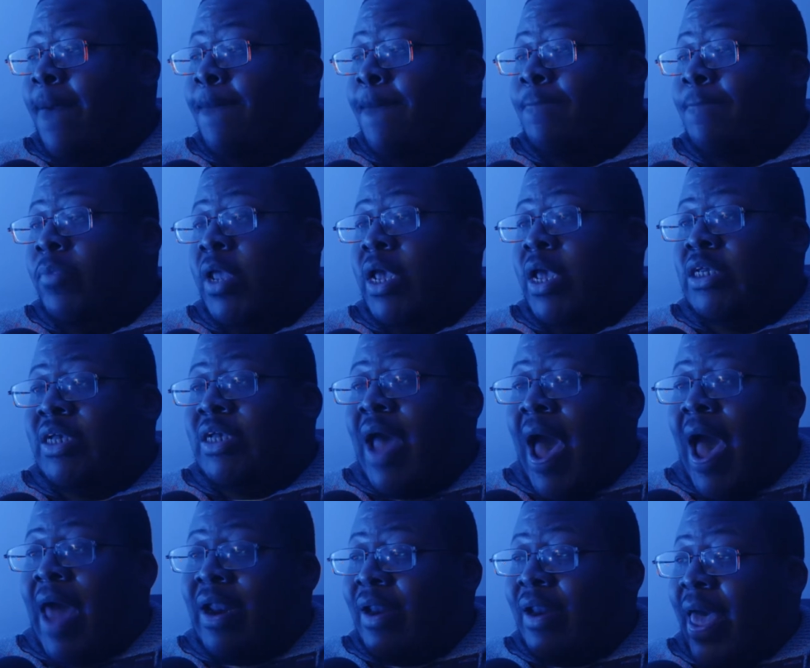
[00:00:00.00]
it's
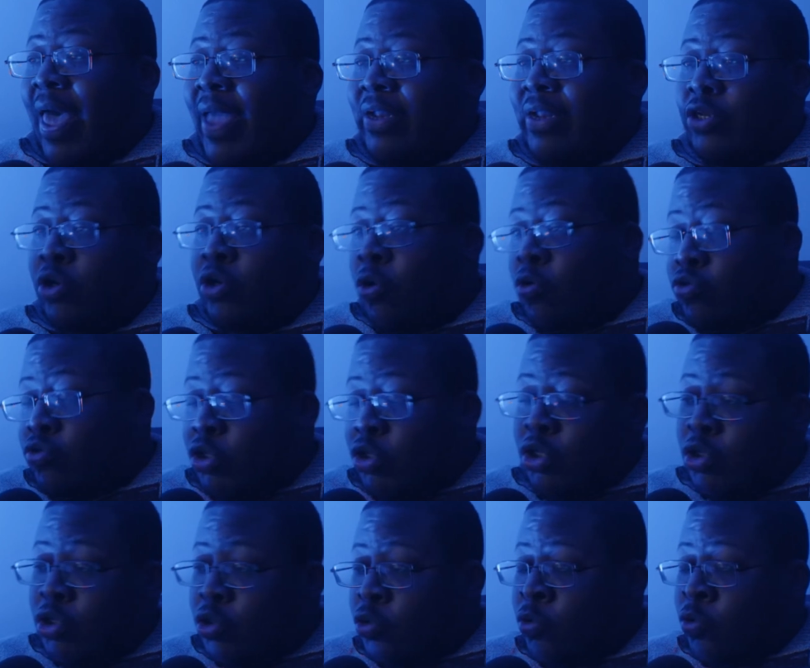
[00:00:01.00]
kind of like those
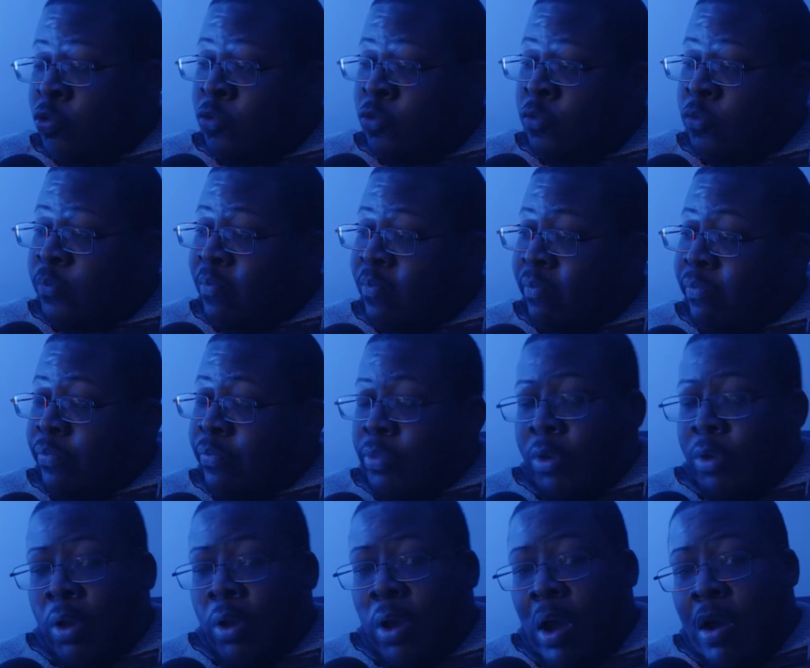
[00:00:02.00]
two,
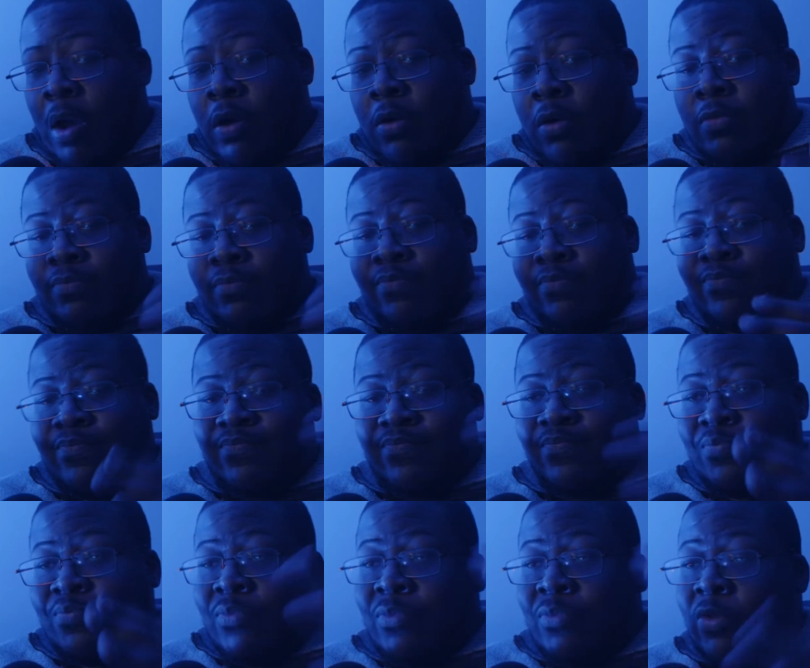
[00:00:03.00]
um,
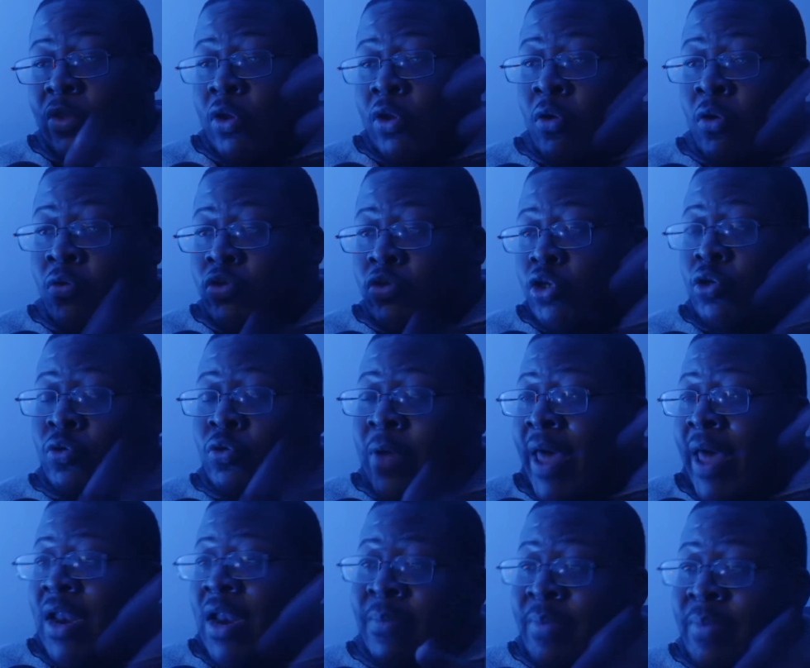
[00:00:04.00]
those two
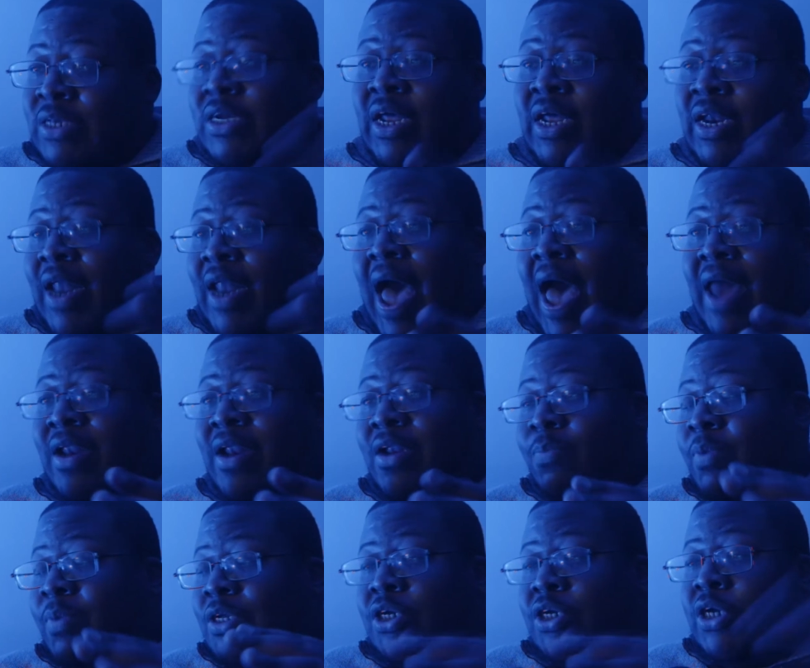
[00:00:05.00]
elements colliding,
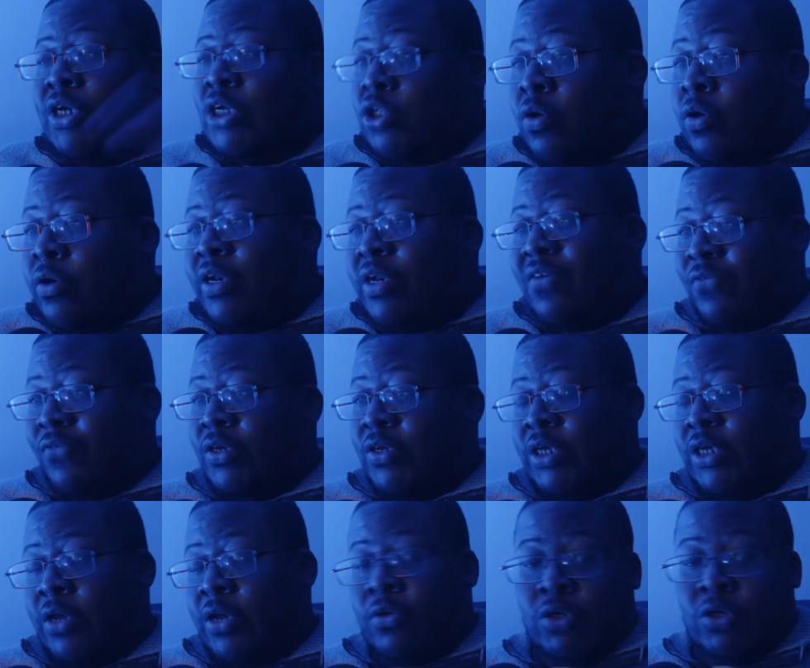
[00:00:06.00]
but just on different
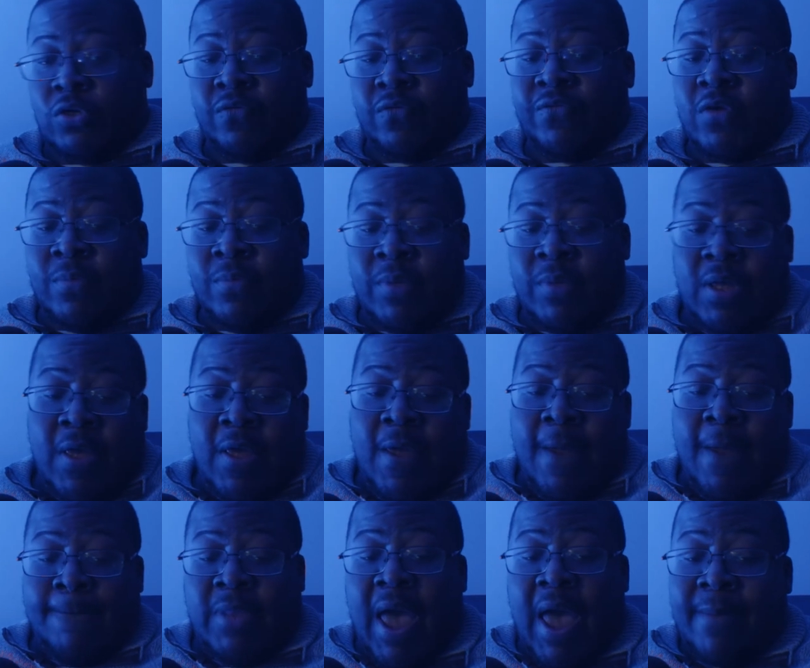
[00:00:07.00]
scales. You feel me?
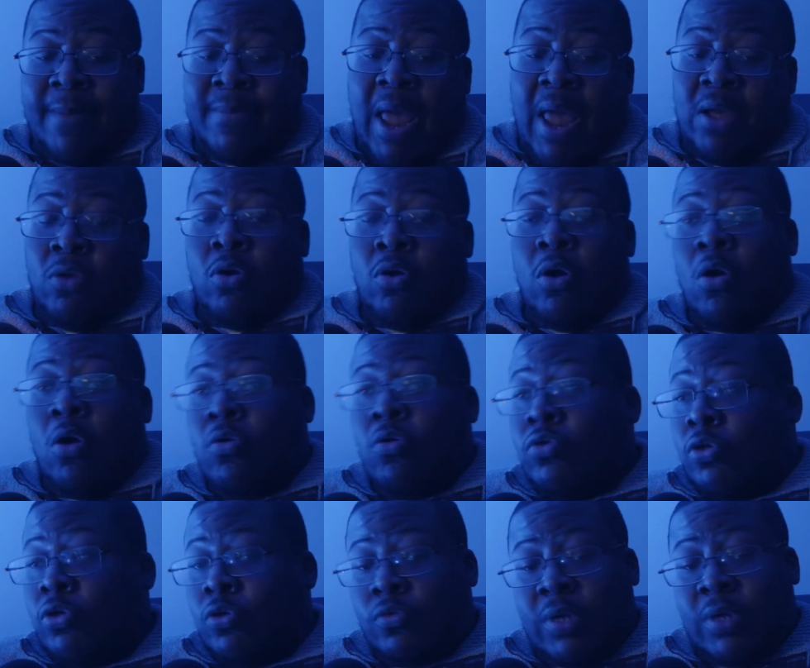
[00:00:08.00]
Now, I'm not gonna hold
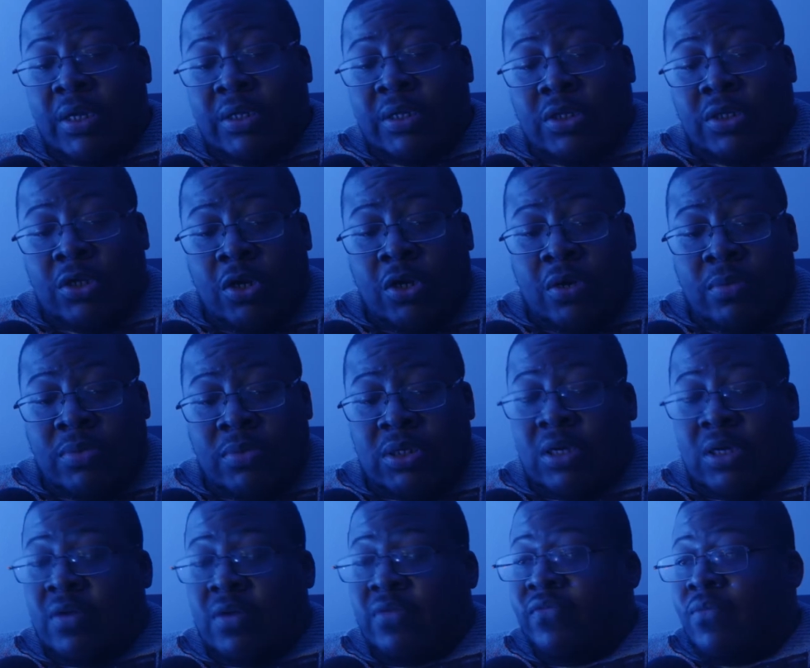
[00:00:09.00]
you in terms
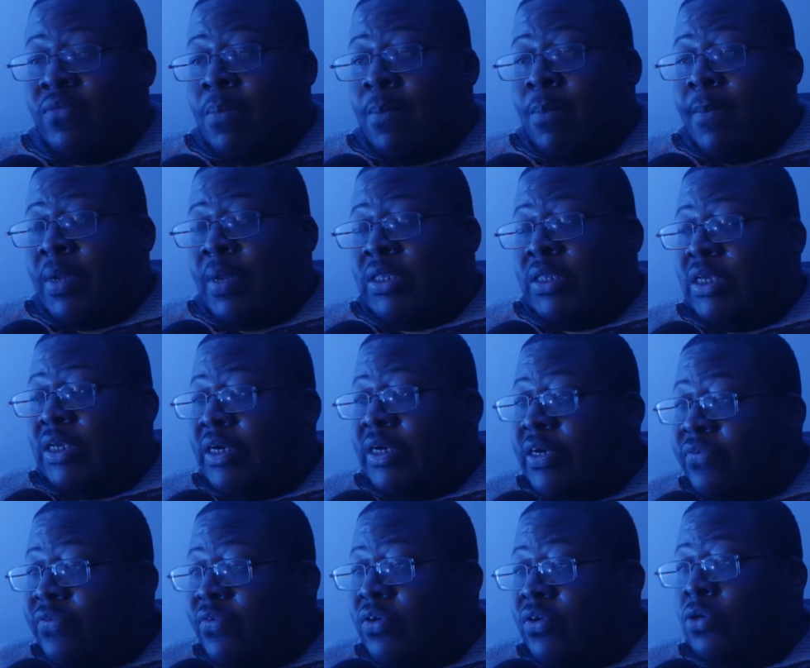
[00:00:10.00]
of
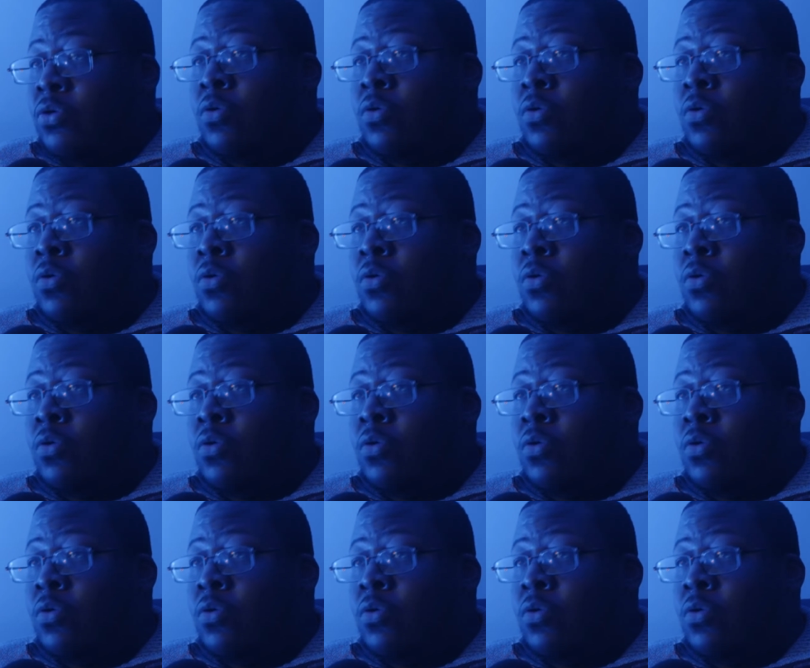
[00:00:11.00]
material,